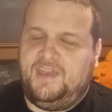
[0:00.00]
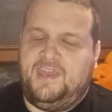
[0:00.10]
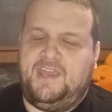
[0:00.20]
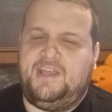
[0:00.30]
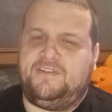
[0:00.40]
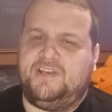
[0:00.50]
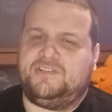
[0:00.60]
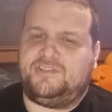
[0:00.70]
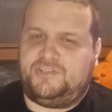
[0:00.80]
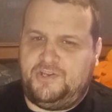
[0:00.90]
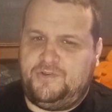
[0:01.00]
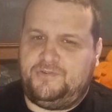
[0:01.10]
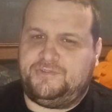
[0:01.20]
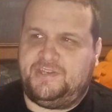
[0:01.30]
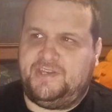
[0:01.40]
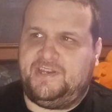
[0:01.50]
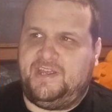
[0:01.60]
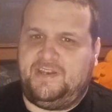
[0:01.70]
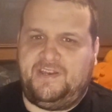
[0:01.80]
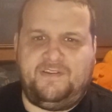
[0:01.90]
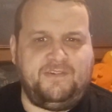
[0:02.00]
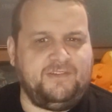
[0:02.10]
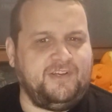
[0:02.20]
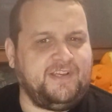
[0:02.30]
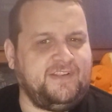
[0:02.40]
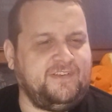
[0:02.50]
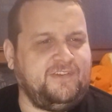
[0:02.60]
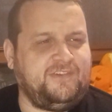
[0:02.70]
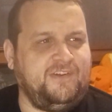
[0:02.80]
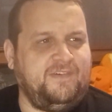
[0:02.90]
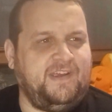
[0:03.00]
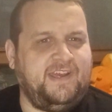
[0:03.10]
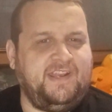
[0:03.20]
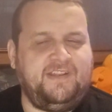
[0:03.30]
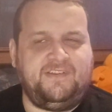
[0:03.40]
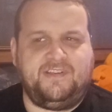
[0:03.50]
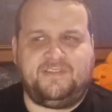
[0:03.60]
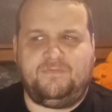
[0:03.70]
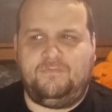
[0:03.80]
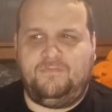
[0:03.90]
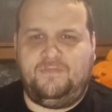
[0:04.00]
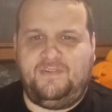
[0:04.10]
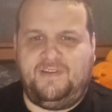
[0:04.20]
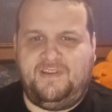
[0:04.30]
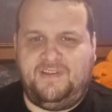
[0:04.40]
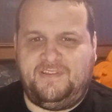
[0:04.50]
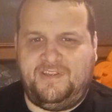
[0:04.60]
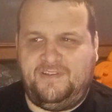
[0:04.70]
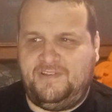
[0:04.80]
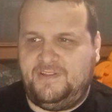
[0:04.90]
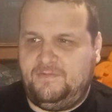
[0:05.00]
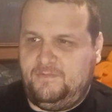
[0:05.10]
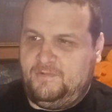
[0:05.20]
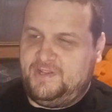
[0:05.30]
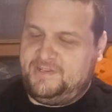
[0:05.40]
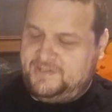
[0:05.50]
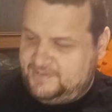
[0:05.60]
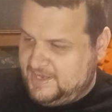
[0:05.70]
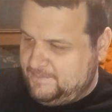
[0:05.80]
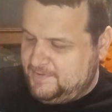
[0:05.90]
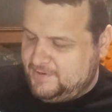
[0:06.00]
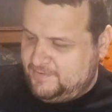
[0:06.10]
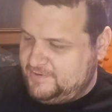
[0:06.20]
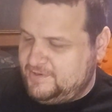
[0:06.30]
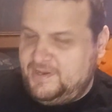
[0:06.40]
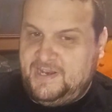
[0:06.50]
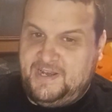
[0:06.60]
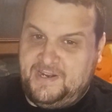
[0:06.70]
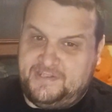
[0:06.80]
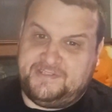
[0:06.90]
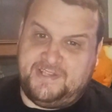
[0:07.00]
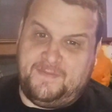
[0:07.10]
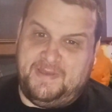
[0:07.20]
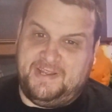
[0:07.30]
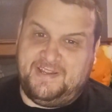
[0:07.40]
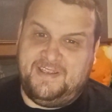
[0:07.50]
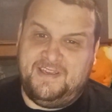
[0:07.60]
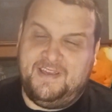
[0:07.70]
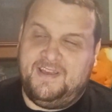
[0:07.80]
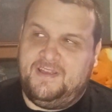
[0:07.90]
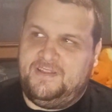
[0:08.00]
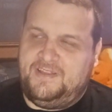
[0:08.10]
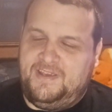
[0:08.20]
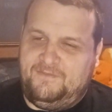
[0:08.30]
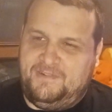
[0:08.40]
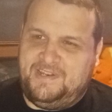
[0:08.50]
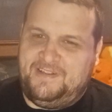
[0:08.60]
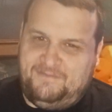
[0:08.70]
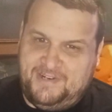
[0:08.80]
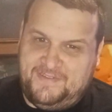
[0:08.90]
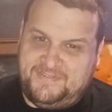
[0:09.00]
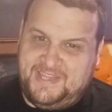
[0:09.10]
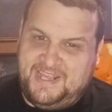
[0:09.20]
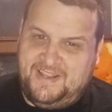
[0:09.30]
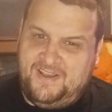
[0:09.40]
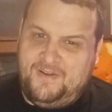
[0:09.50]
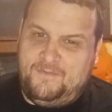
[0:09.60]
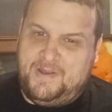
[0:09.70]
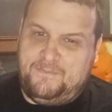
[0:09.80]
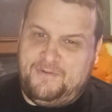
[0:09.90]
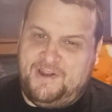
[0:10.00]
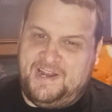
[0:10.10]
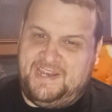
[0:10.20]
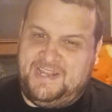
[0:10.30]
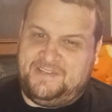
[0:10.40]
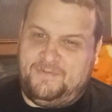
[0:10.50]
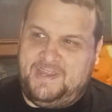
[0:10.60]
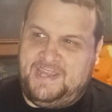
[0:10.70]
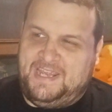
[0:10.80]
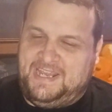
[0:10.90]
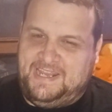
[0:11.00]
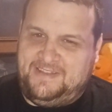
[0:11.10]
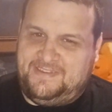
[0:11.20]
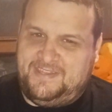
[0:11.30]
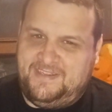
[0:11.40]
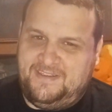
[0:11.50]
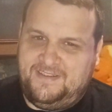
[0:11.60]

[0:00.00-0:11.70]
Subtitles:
He just chews it, and then he will look at you chewing it, and just till you leave it. While nightmare critters are eating at his stomach. When one of them said, when Braun eats, we eat.